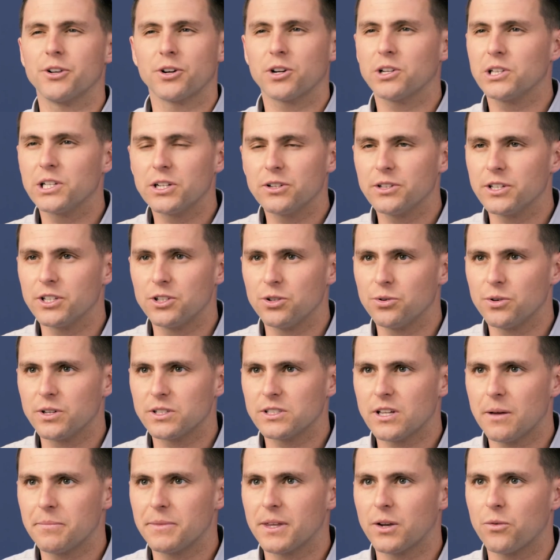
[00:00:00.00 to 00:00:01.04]
They're clearly doing
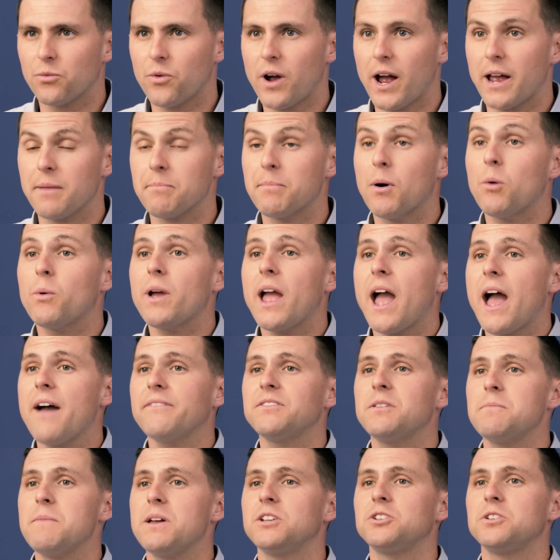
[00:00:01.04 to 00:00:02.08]
something right. But we
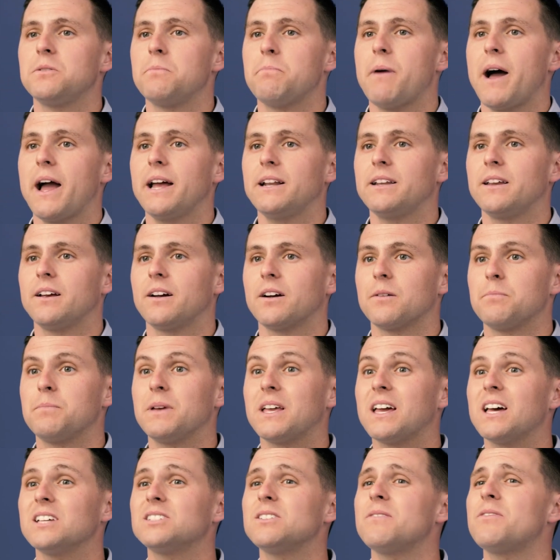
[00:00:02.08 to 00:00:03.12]
have to mention Byte here.
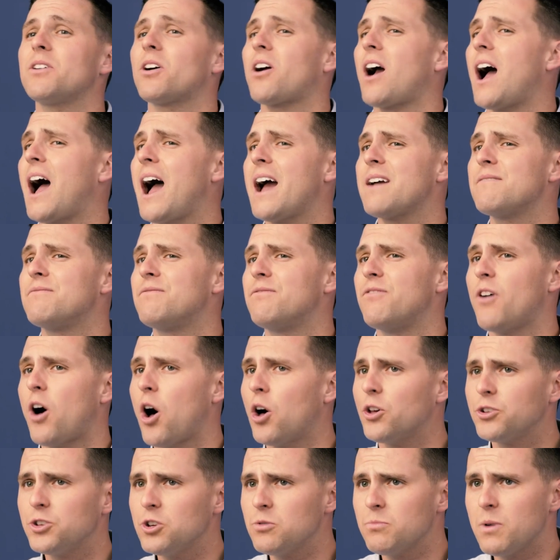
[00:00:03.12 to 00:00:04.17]
Because of their high
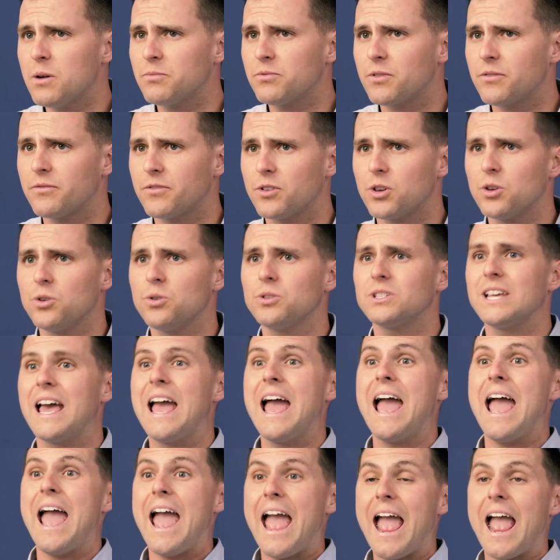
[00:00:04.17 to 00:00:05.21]
volume of reviews
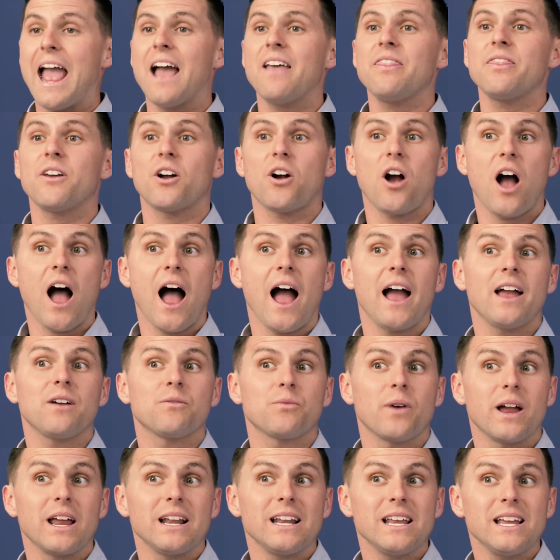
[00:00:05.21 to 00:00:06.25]
and their high
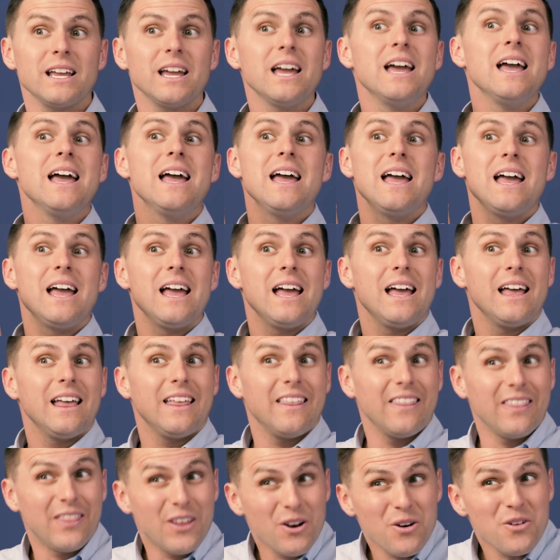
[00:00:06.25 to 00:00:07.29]
rating,
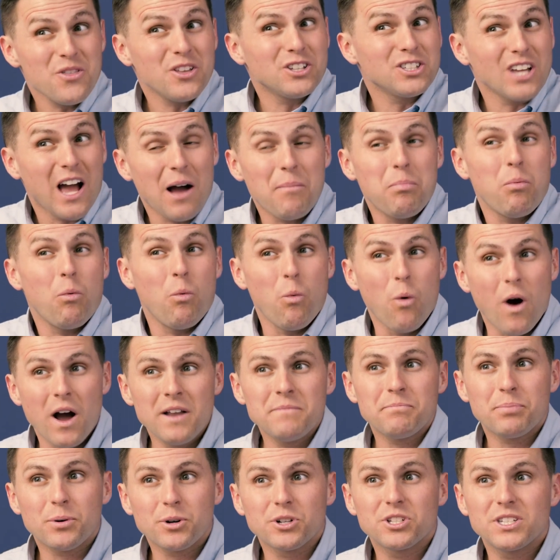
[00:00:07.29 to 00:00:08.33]
they're in the top
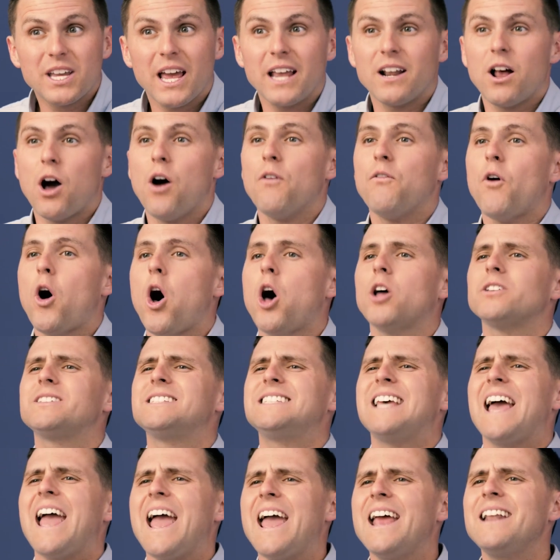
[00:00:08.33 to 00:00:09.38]
1% of all
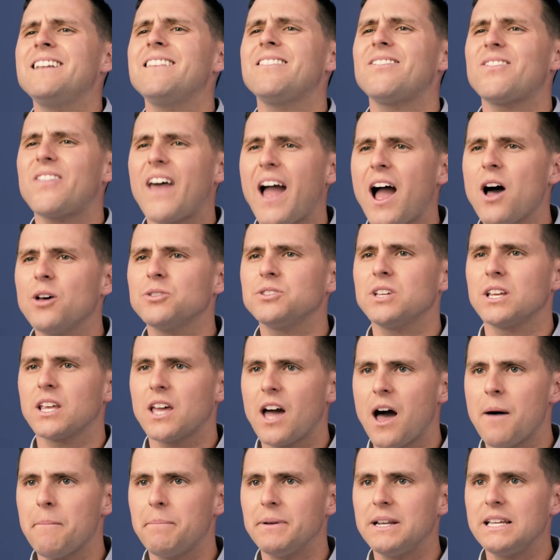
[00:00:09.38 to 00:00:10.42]
10,000
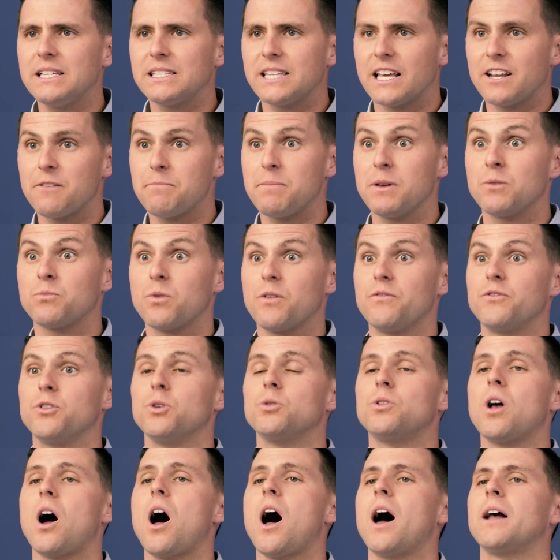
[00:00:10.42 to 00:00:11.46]
companies that have been
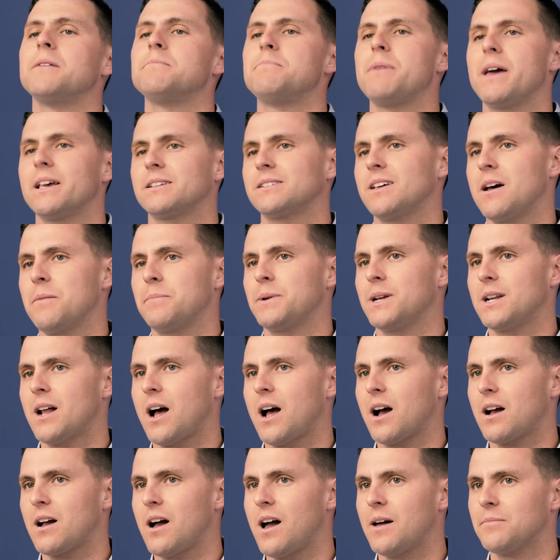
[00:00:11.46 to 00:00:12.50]
reviewed on
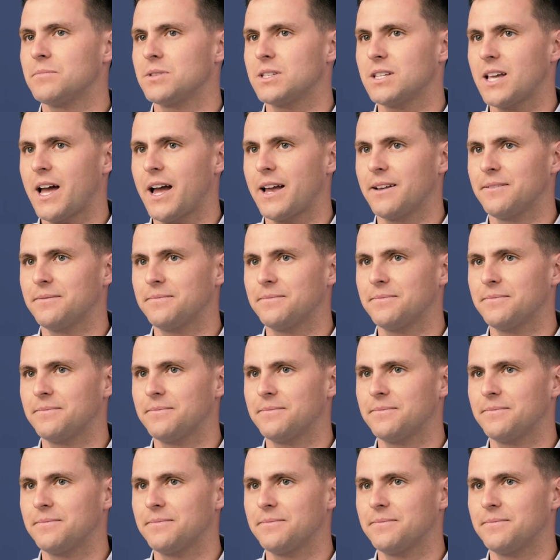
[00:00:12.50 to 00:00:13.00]
bestcompany.com's site.